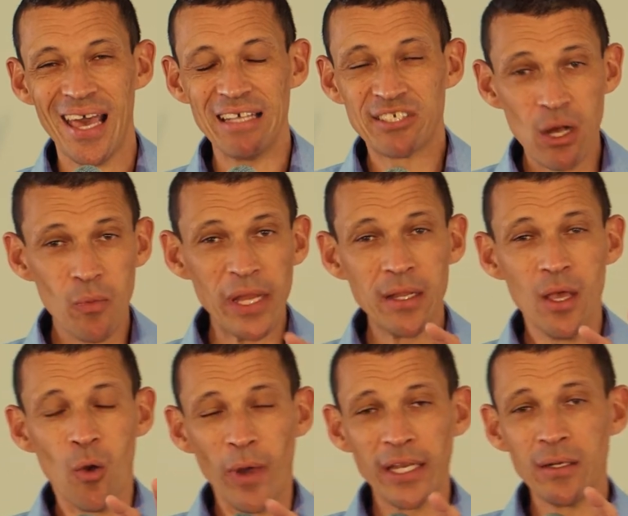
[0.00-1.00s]
And so
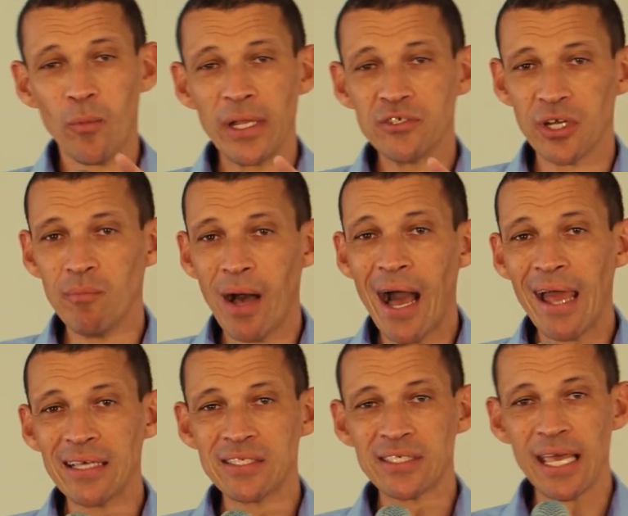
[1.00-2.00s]
when
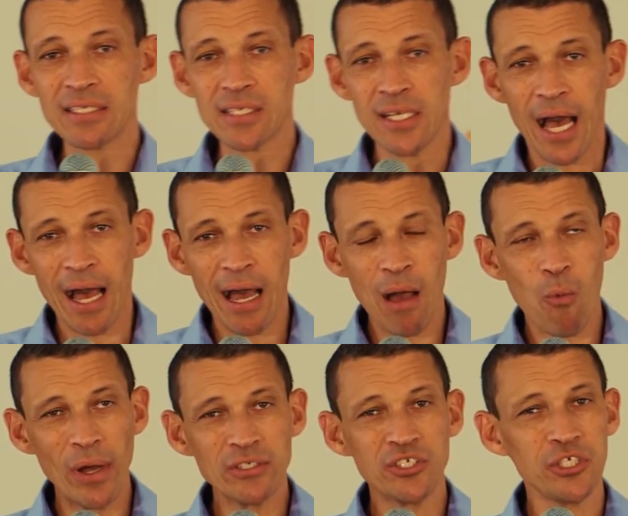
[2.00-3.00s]
Jeremiah says, I
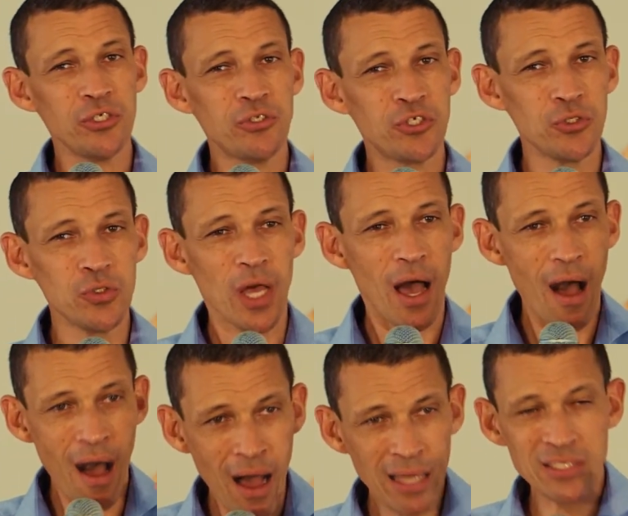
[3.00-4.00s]
want you to
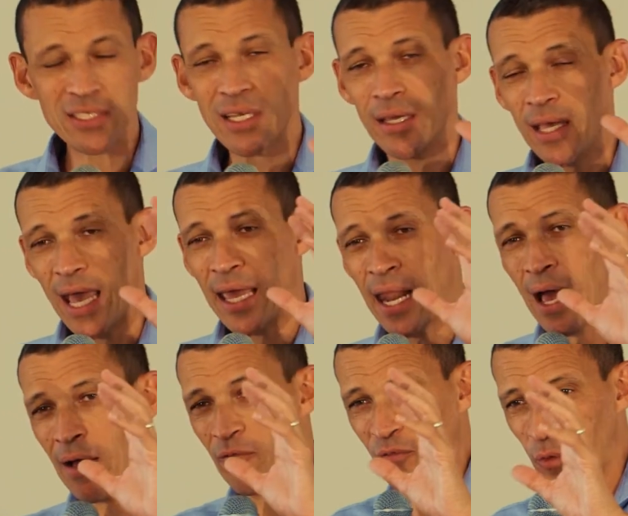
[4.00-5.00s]
ask
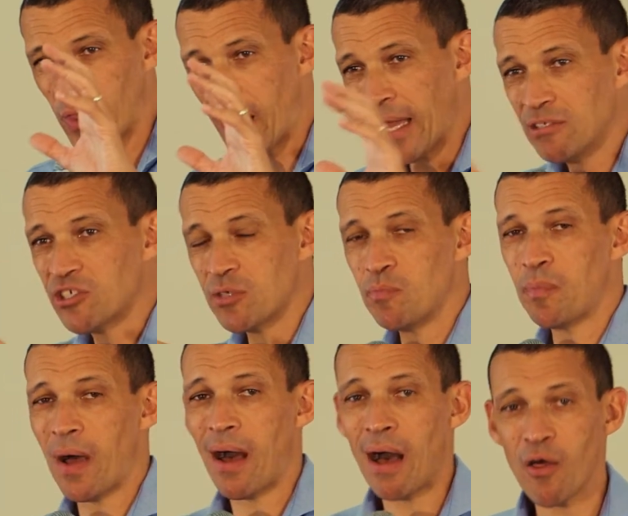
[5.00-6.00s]
for the ancient
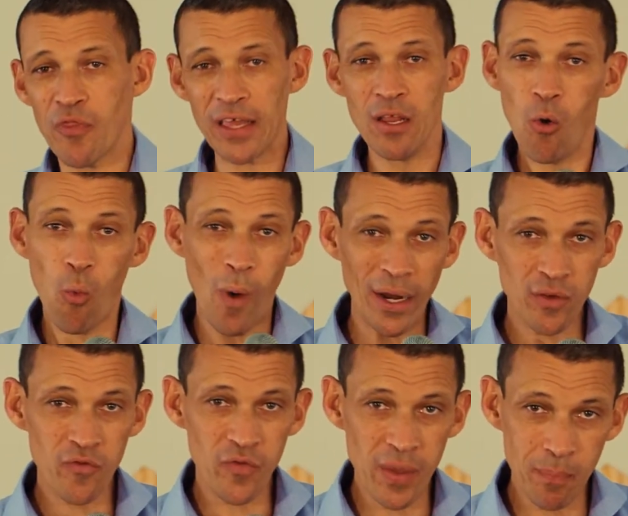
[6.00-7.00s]
path, and one
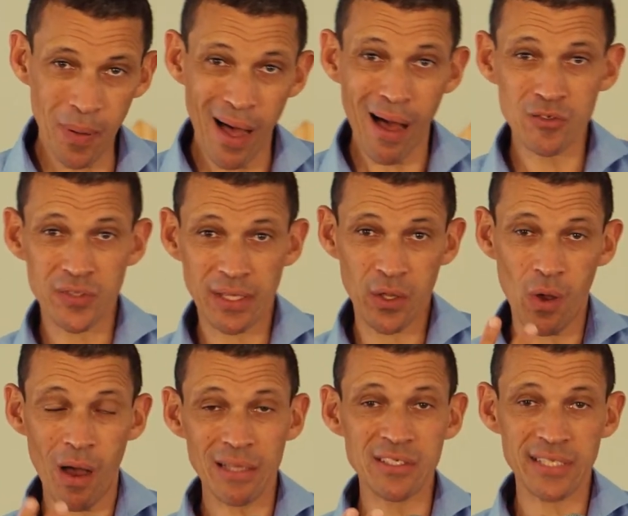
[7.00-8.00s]
of the paths that
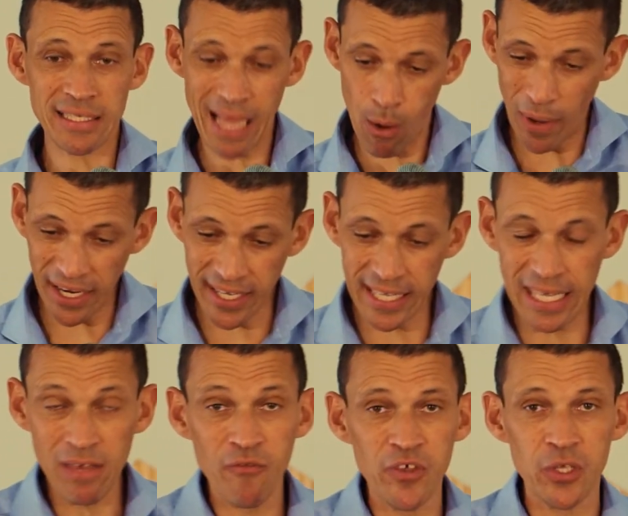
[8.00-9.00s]
God says, I want to
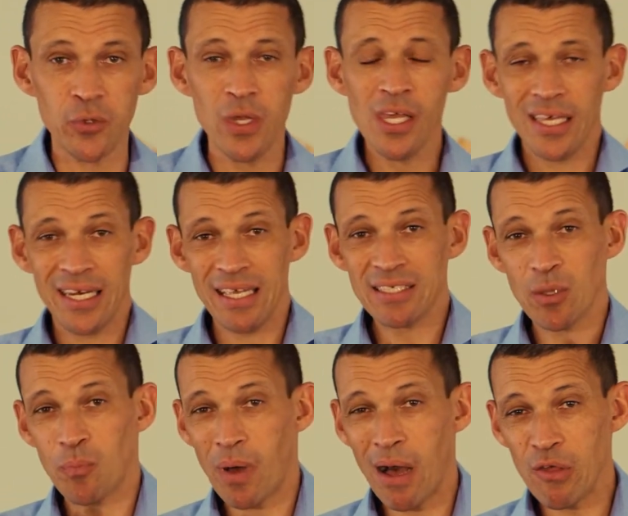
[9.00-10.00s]
give you, it is
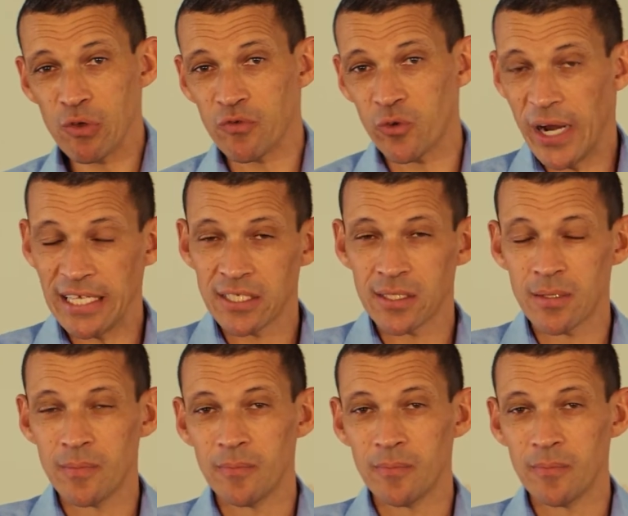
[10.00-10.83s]
the path of rest.